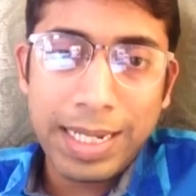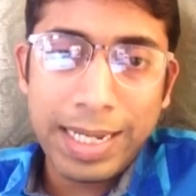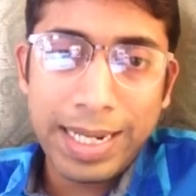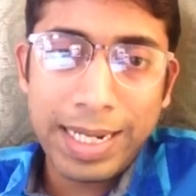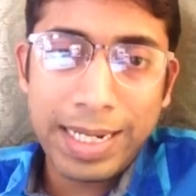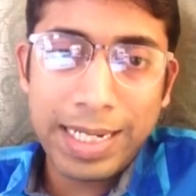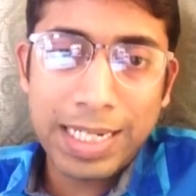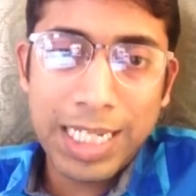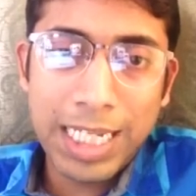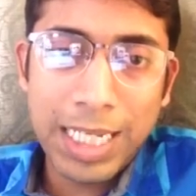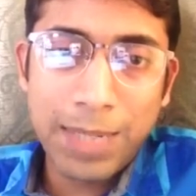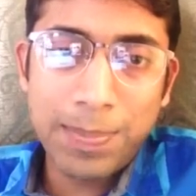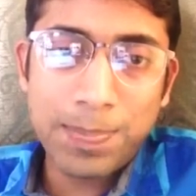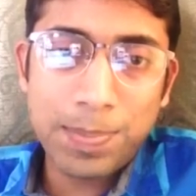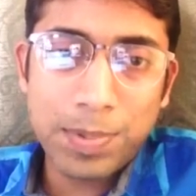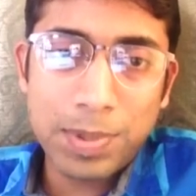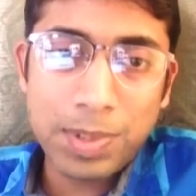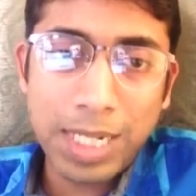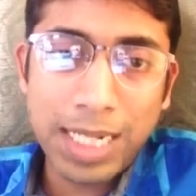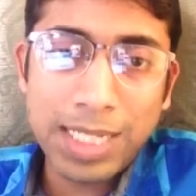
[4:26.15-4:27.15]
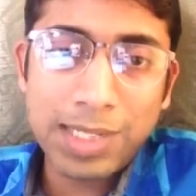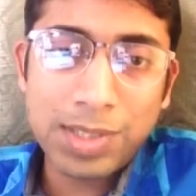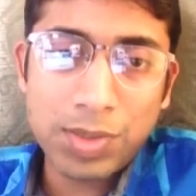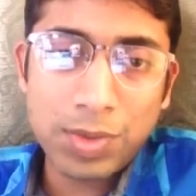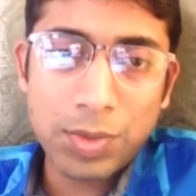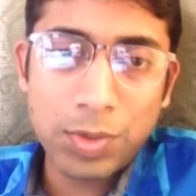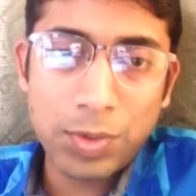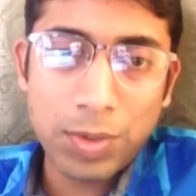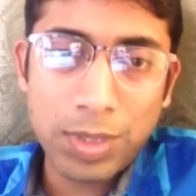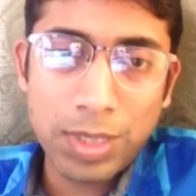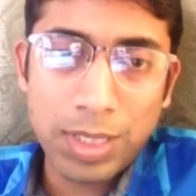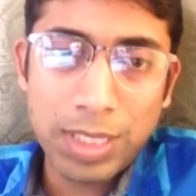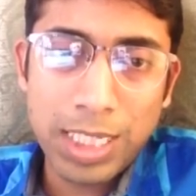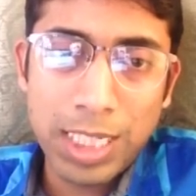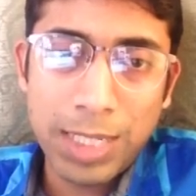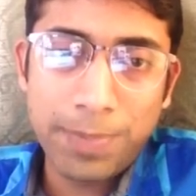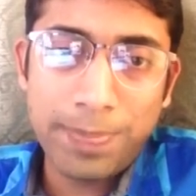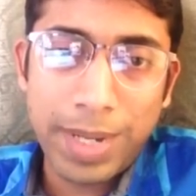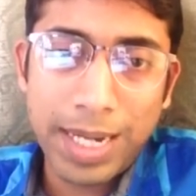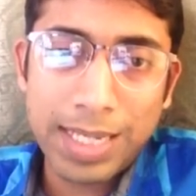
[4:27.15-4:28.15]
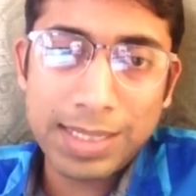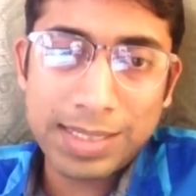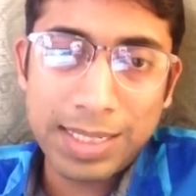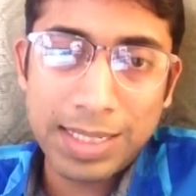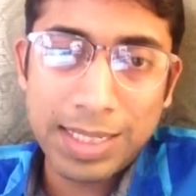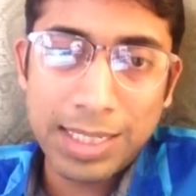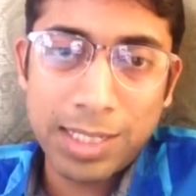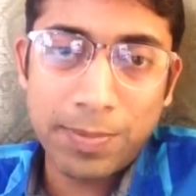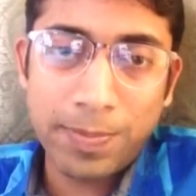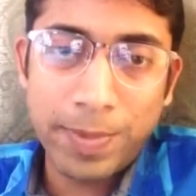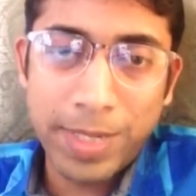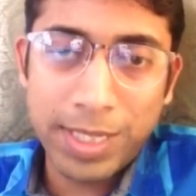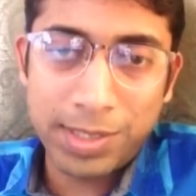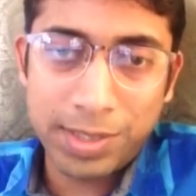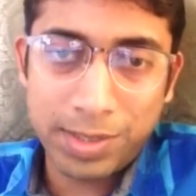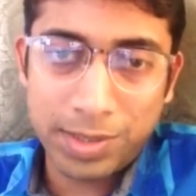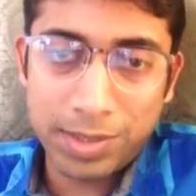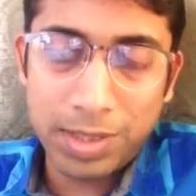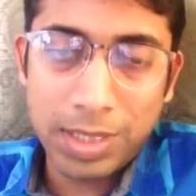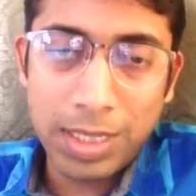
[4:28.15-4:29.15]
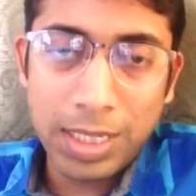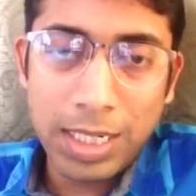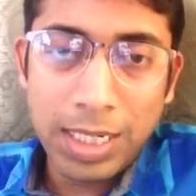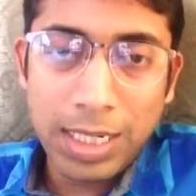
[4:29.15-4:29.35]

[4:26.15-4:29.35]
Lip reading: and tries to keep Pakistan under pressure,